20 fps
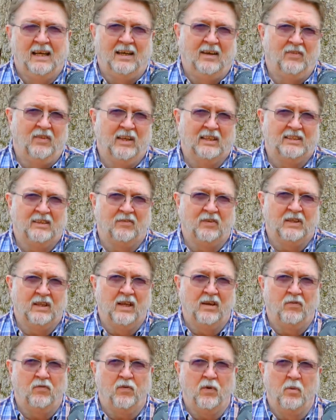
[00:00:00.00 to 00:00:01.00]
That's
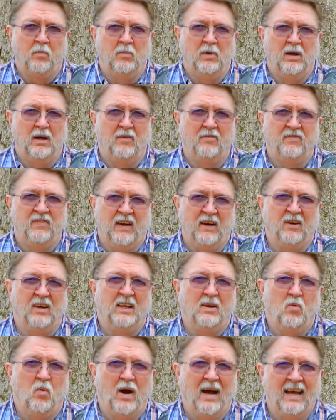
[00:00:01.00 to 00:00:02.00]
everything from a
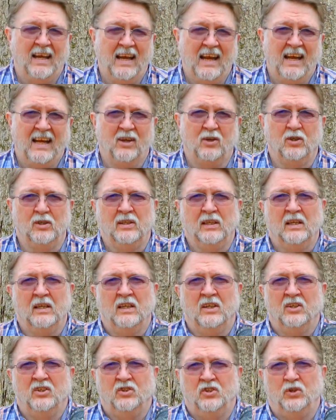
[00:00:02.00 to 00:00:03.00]
fairly wide angle
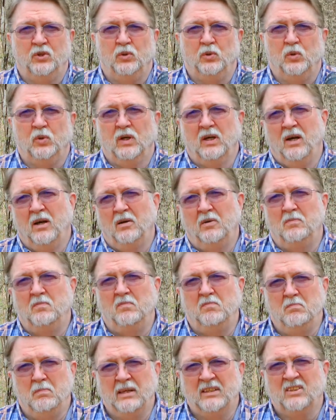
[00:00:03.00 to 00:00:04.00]
to
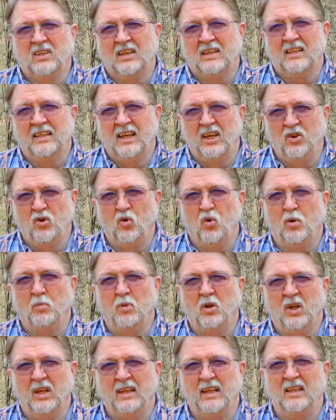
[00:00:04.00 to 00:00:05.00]
basically a
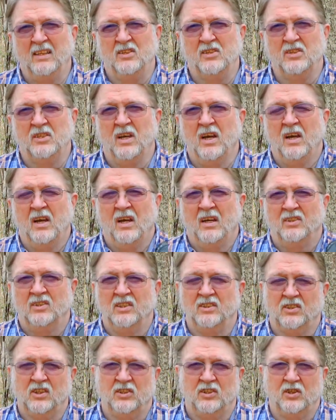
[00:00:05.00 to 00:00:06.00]
normal lens.
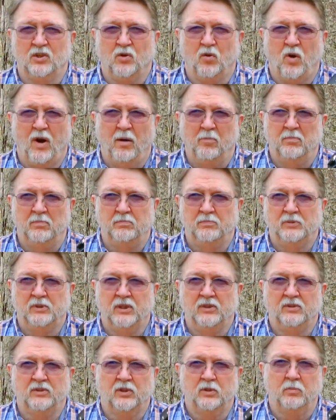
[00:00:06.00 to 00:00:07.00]
Since it's a crop
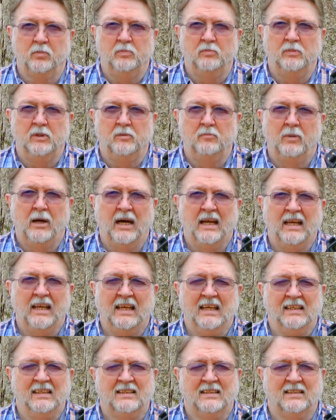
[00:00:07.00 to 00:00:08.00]
sensor body,
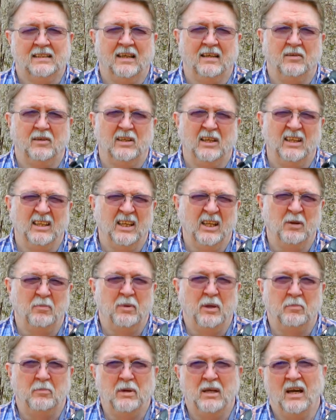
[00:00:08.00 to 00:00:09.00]
it's a little
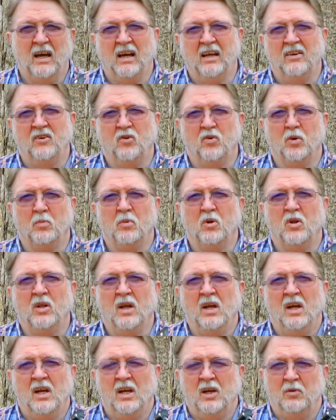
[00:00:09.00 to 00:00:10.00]
bit beyond normal,
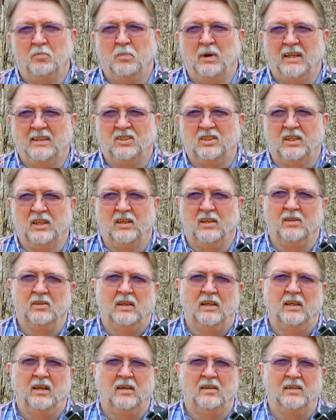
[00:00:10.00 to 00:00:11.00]
but still
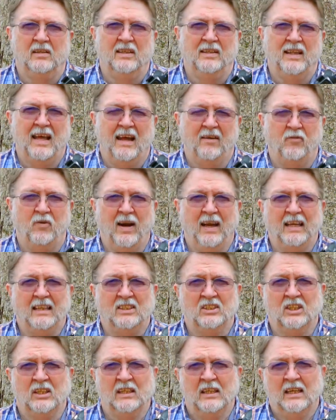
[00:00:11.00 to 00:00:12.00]
in that
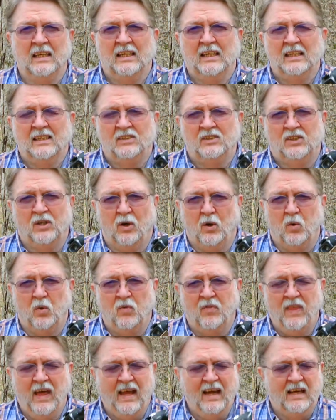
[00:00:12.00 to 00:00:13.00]
range. So
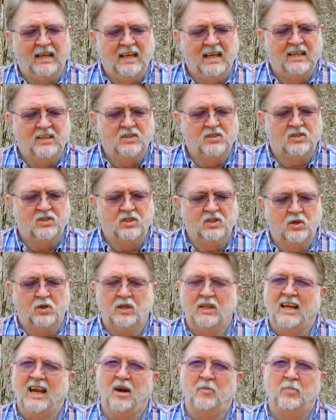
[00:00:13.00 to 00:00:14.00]
that lens you
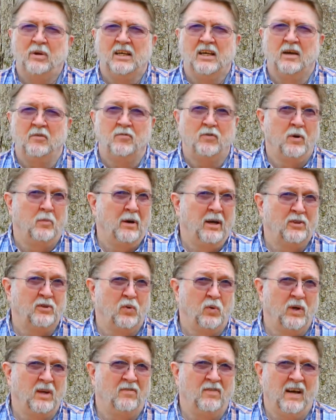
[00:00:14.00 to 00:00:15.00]
can now pick up for about
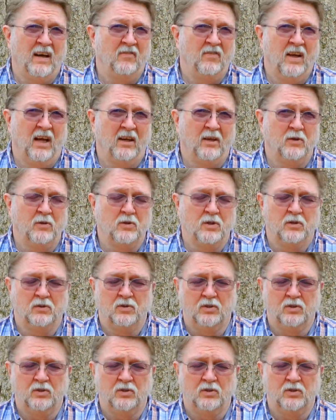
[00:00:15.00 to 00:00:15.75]
$25.